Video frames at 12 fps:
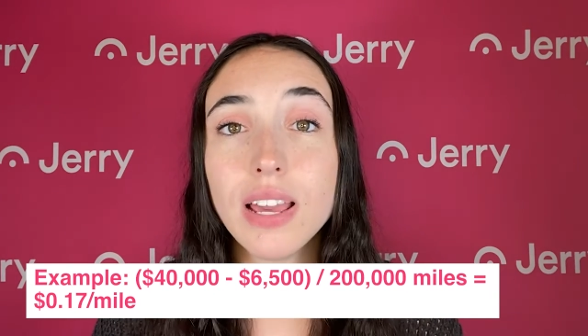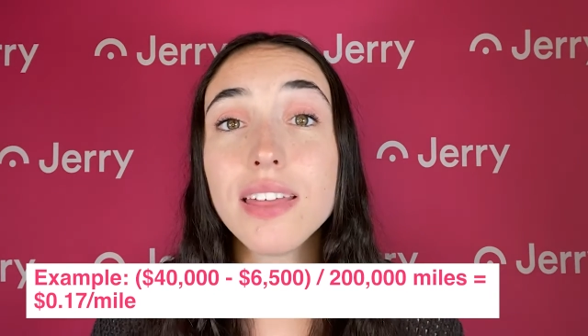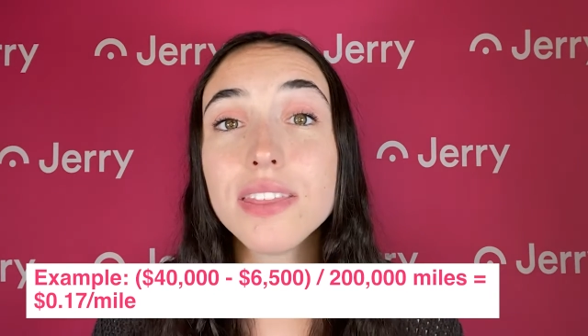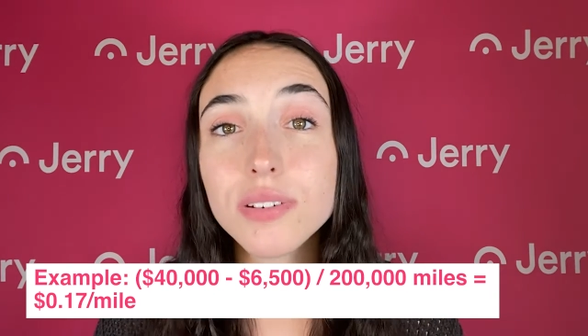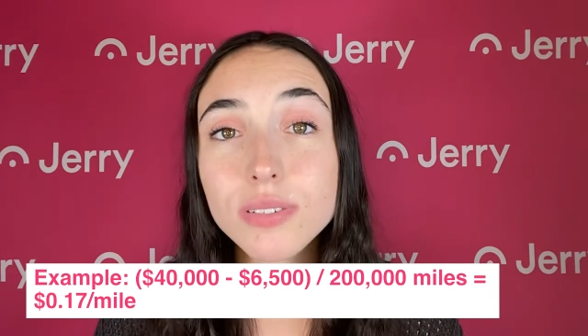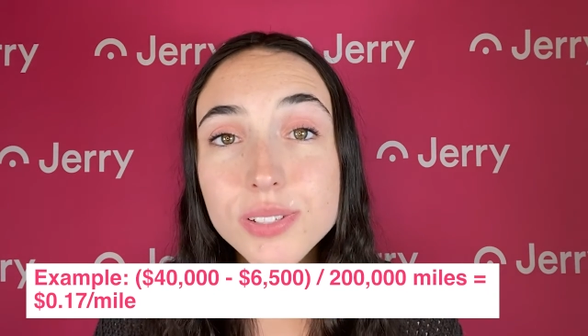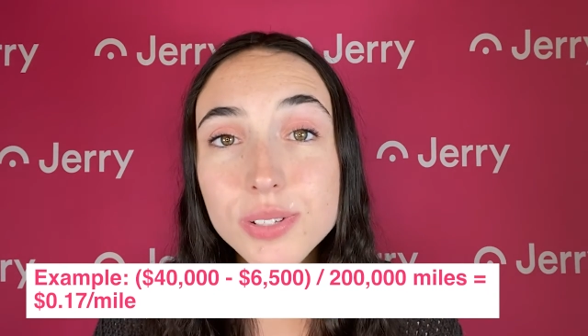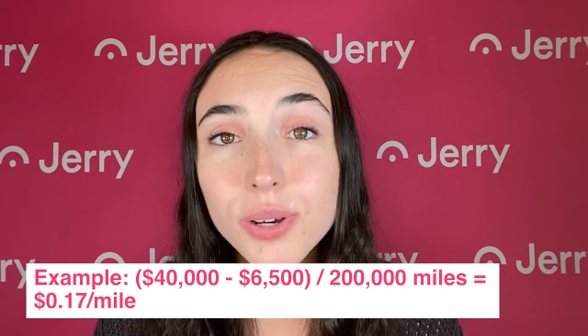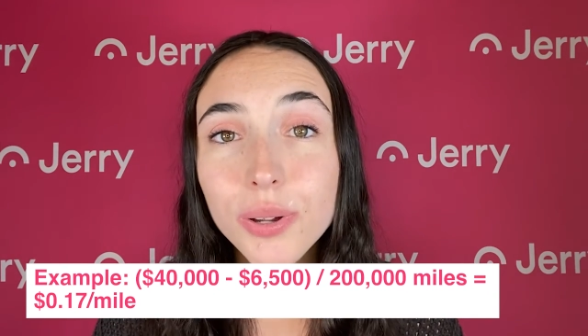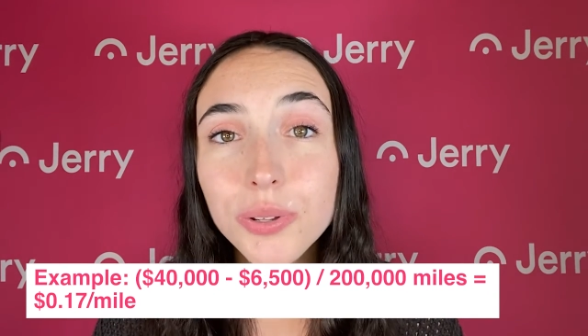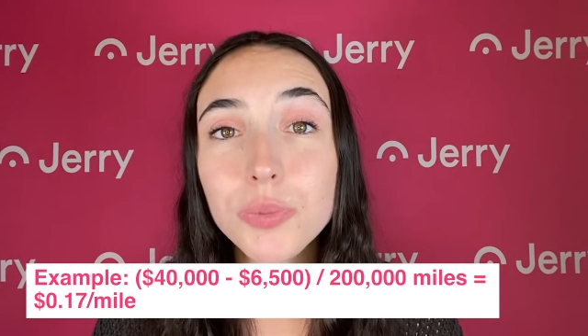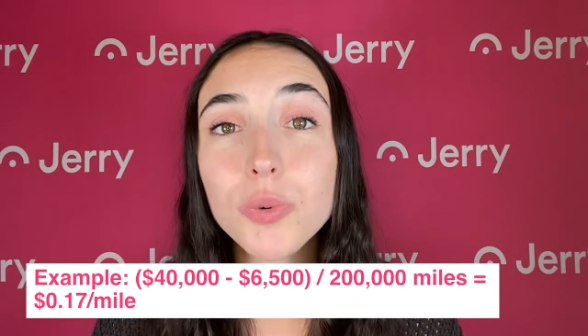The
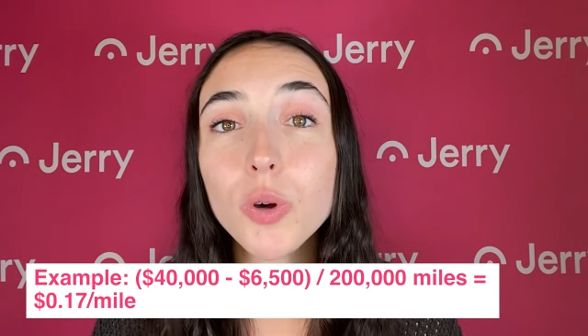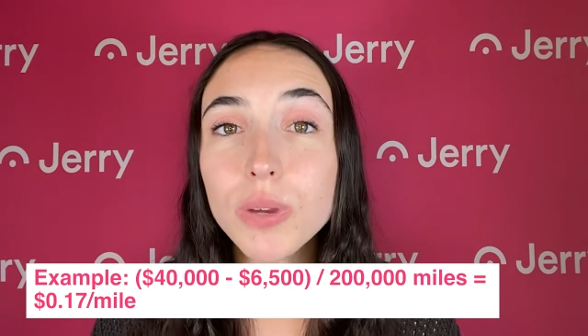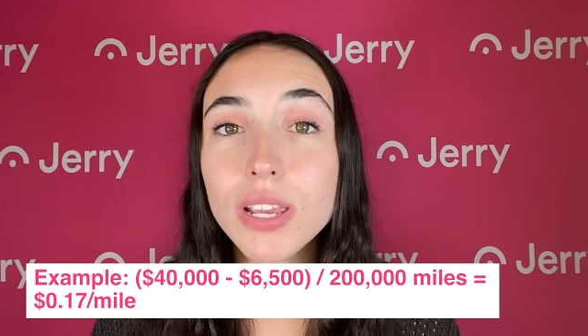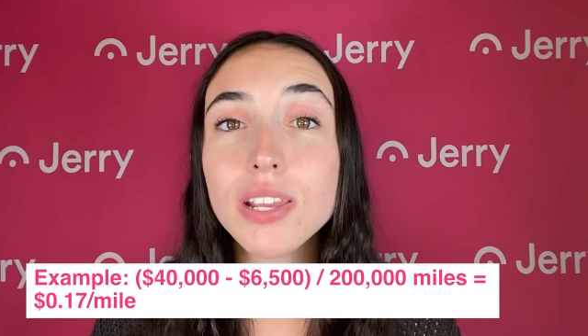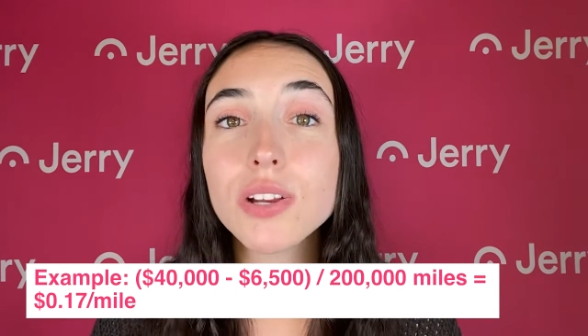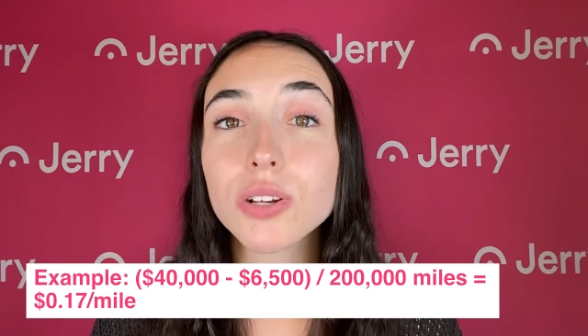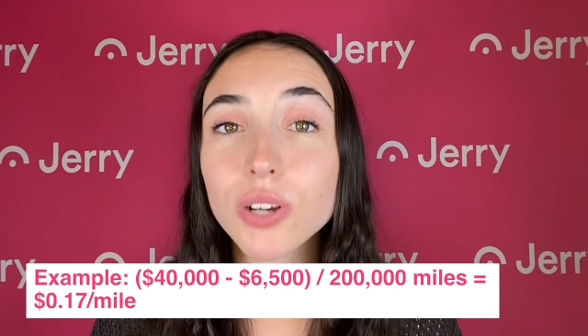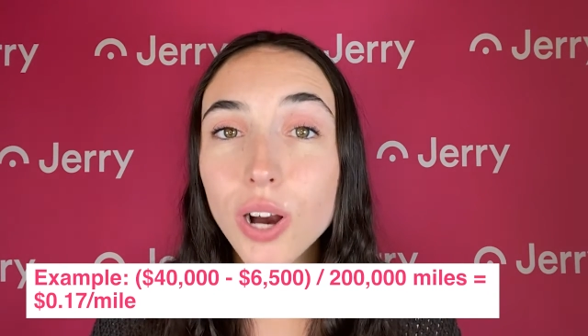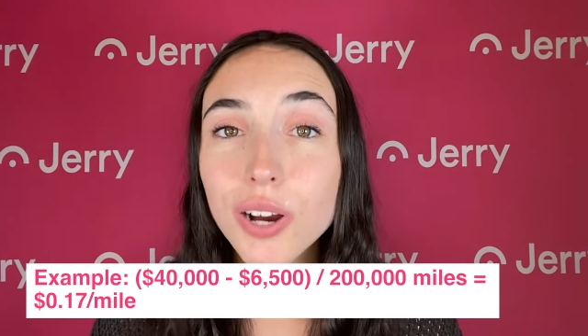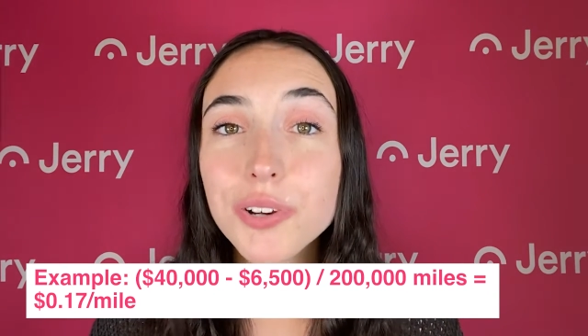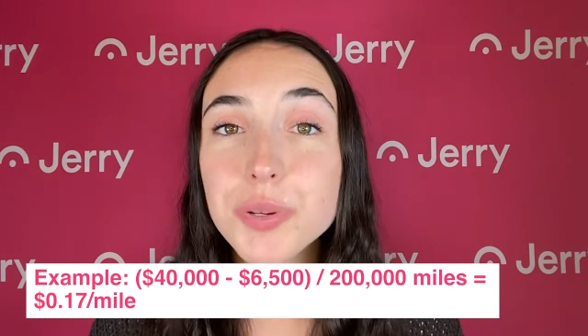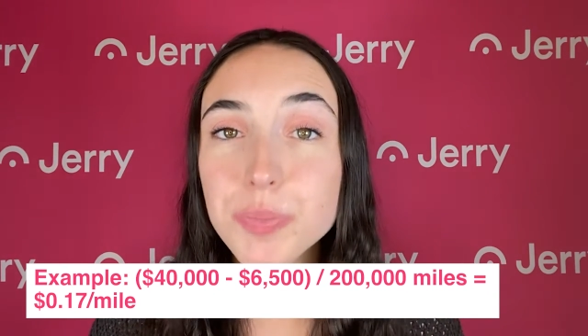result will be your
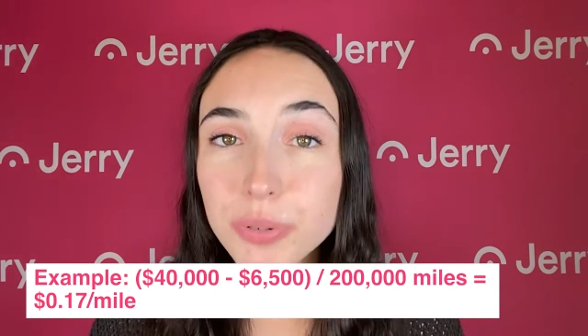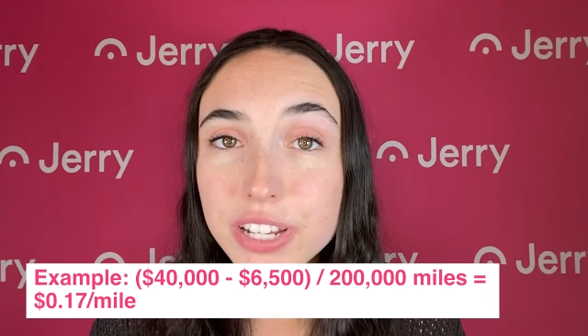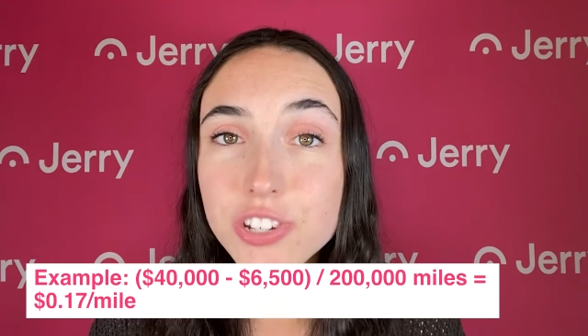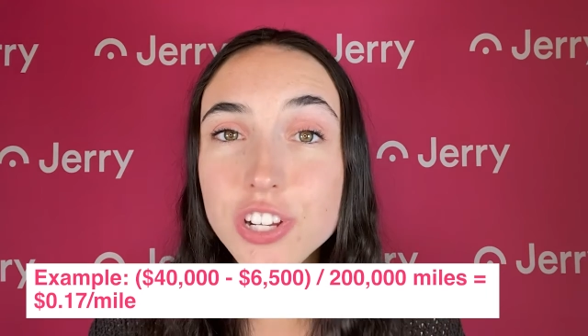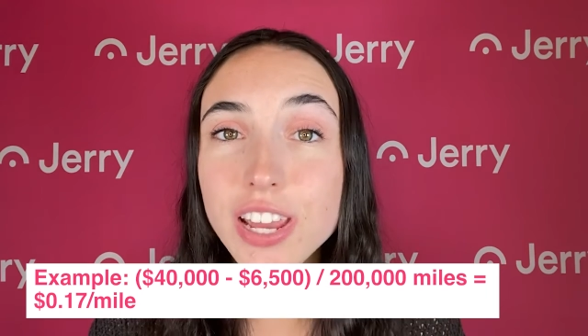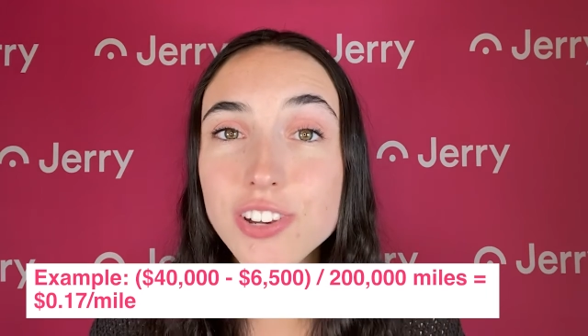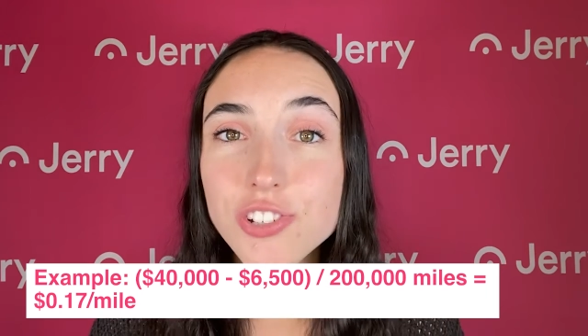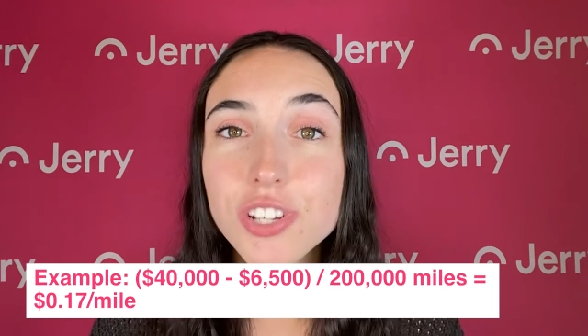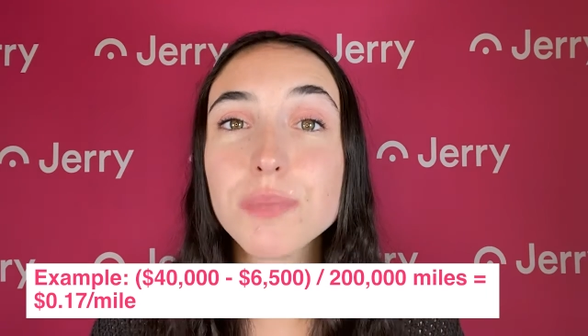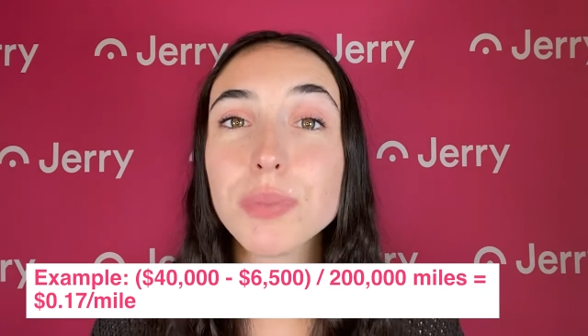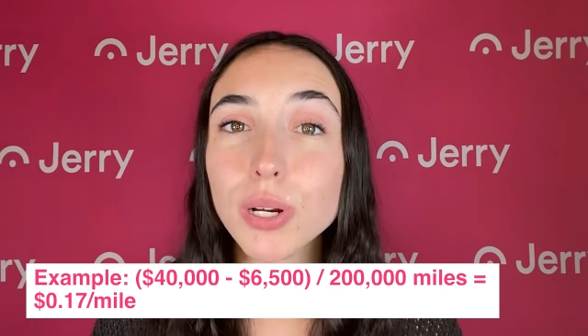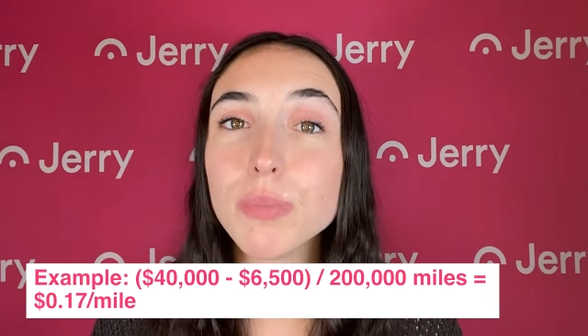car
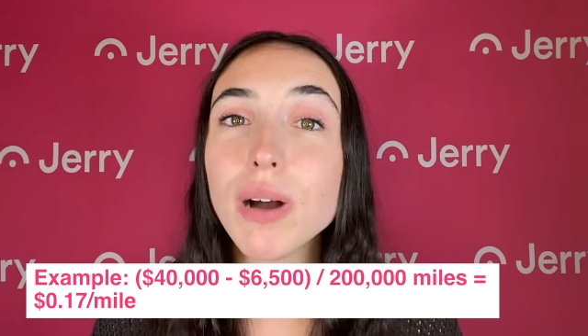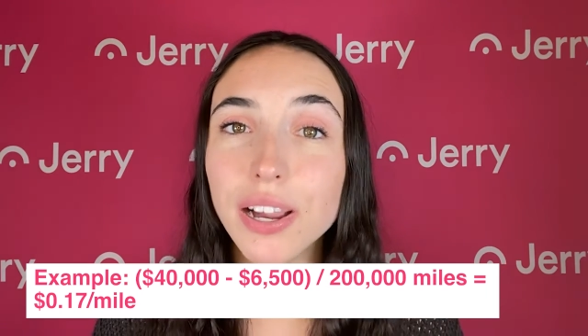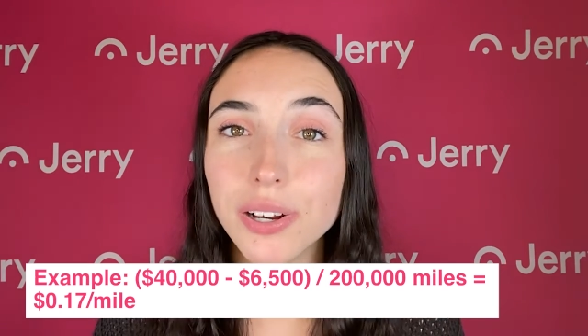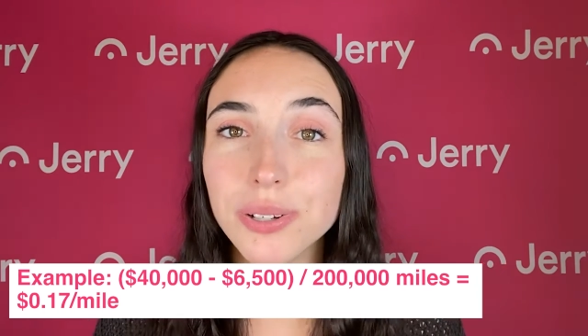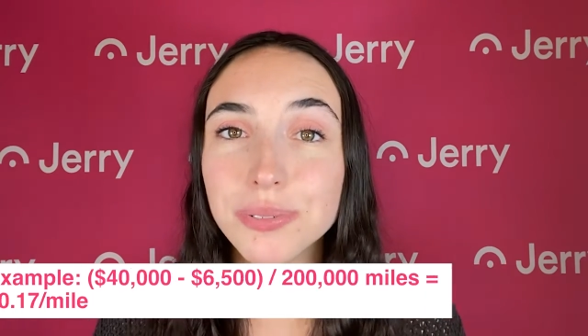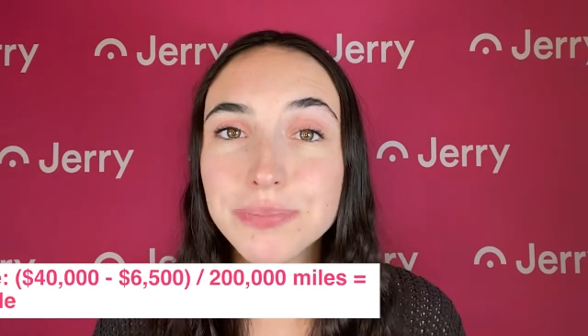depreciation per mile.